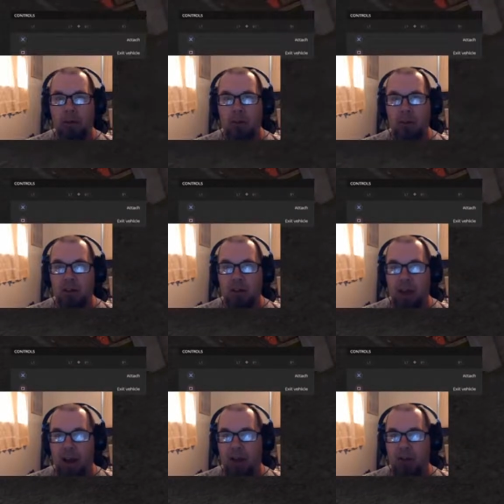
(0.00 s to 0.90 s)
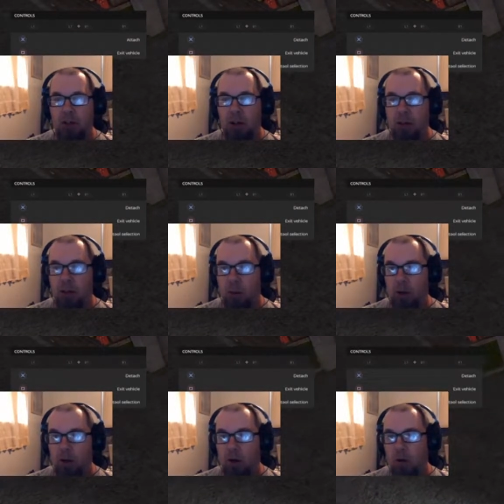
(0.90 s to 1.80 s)
says attach, and there we
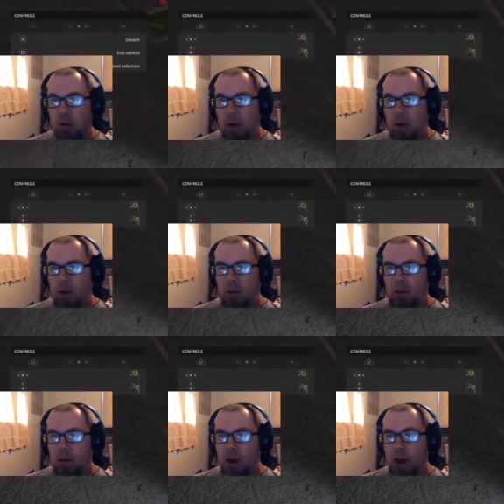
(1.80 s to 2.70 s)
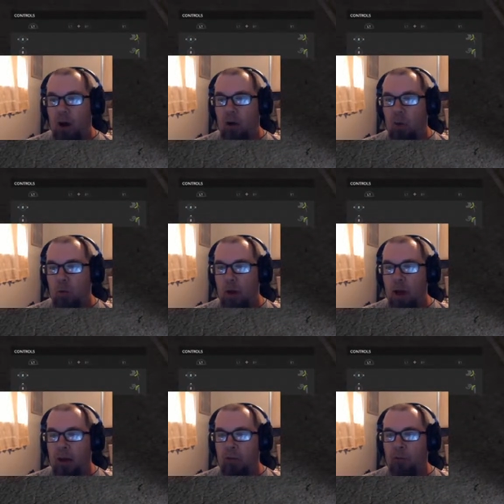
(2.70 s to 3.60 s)
go. So now we
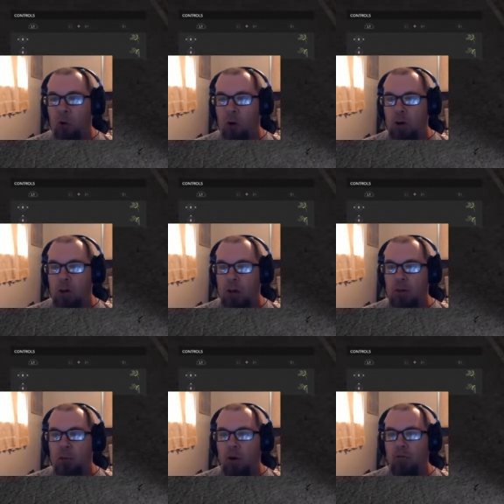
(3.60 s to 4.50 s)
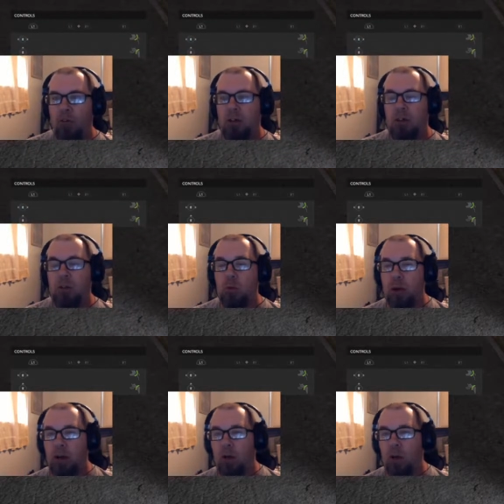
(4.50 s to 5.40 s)
have forks on the front of this. We
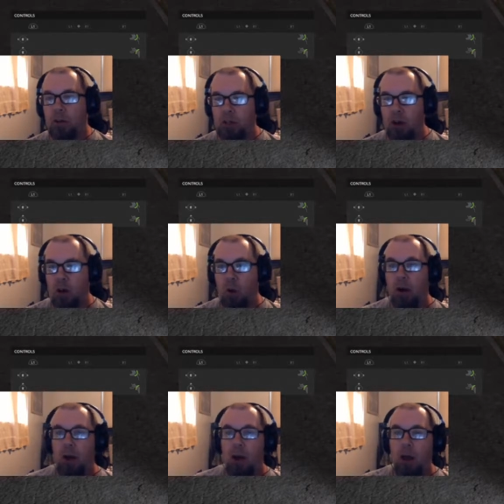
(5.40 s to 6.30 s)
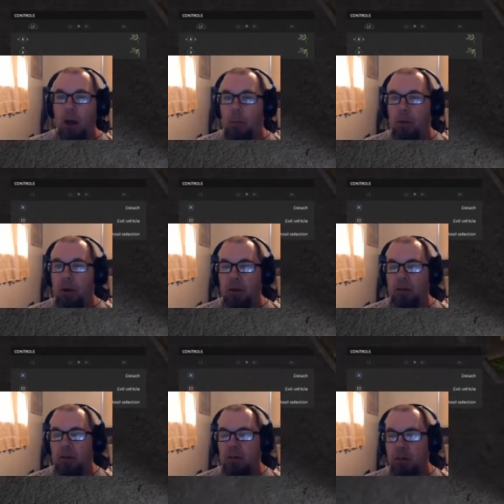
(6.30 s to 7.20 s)
can also
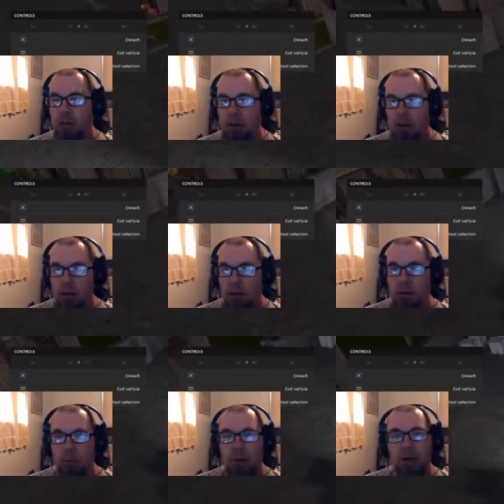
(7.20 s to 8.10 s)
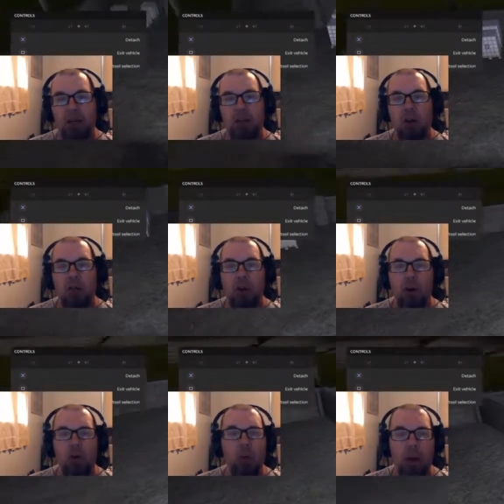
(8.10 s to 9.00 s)
put buckets on
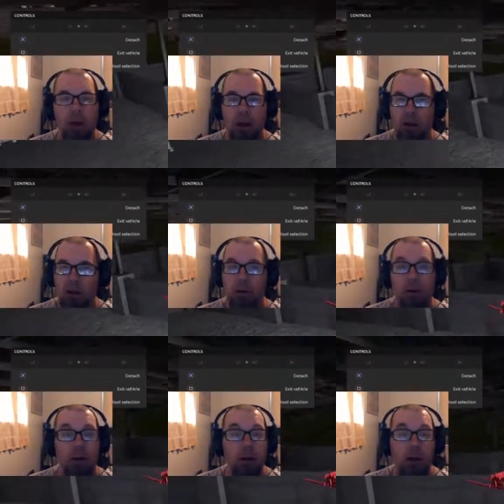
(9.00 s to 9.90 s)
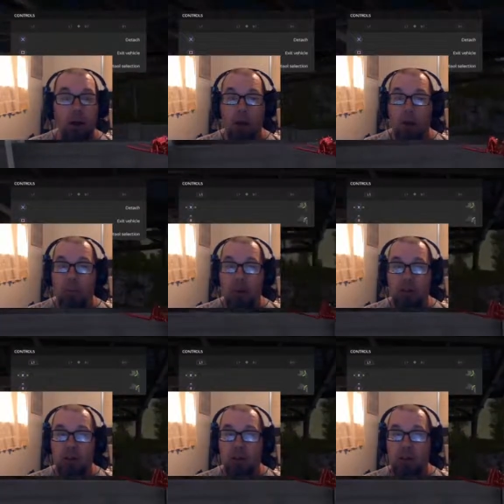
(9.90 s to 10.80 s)
there. We can
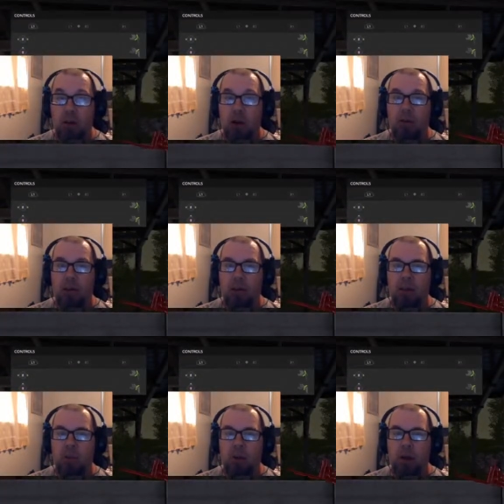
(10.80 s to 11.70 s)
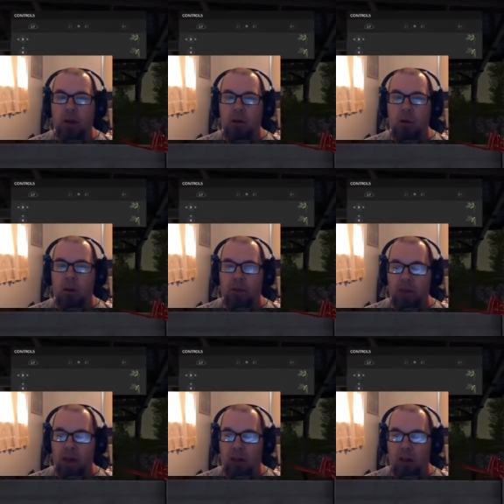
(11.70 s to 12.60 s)
basically do everything that we can do with
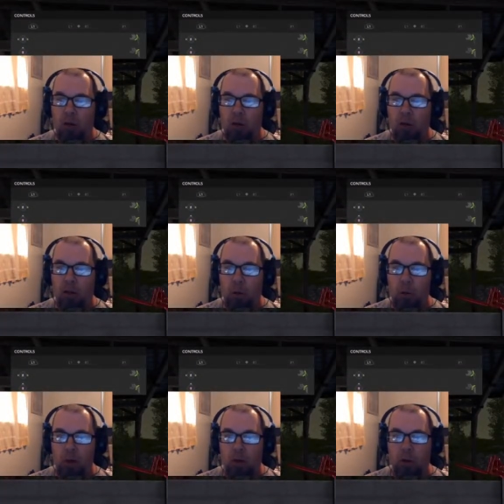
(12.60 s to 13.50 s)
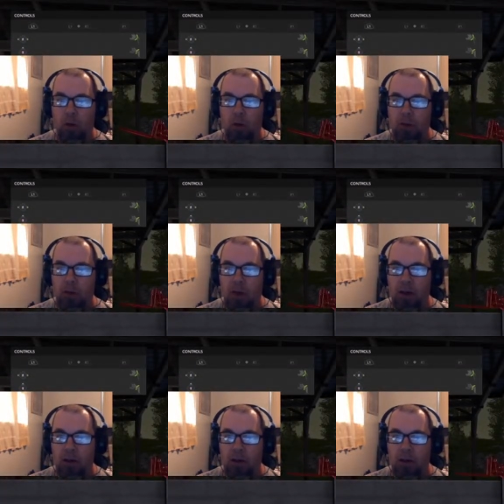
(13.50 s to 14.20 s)
that little wheel loader thing,